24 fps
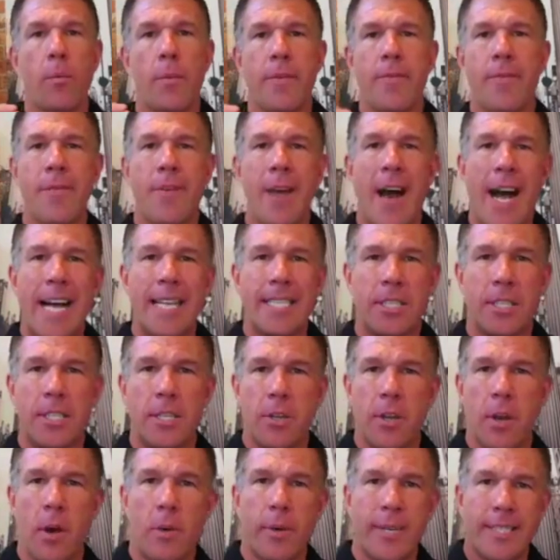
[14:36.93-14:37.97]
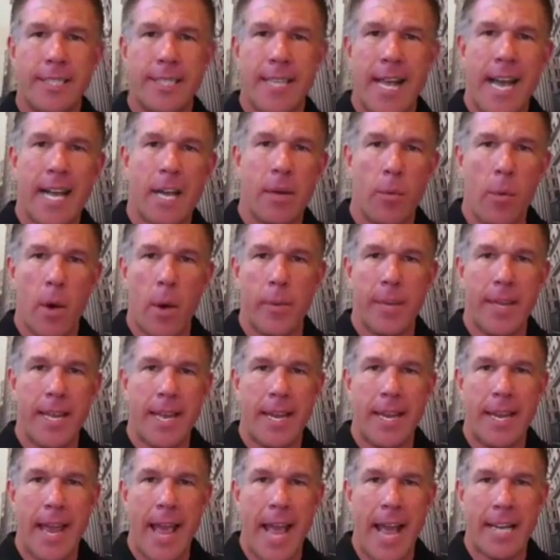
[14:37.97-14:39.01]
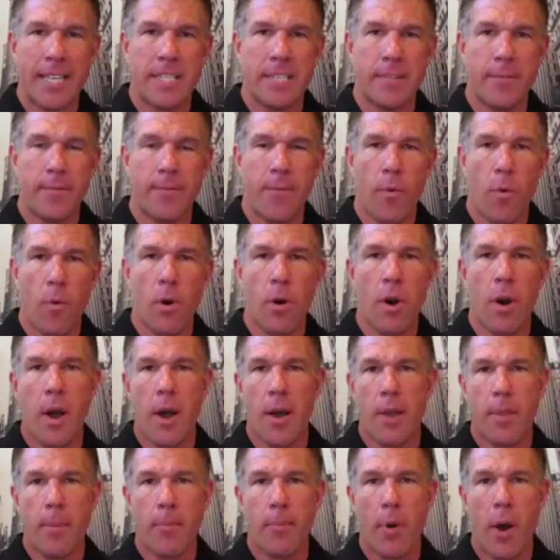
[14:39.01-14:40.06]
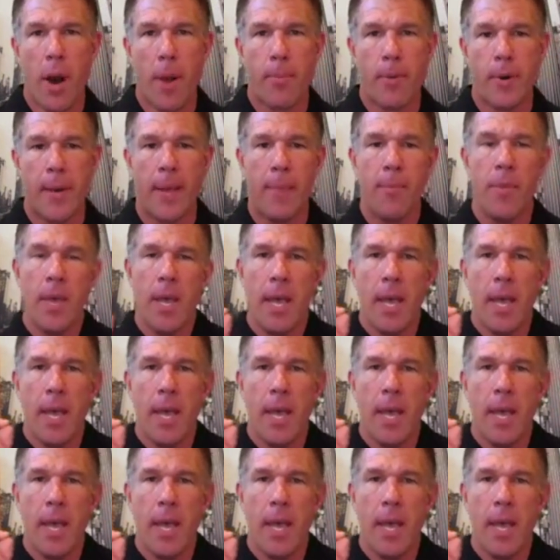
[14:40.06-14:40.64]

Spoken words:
We've got to know exactly what we can exit for on the property.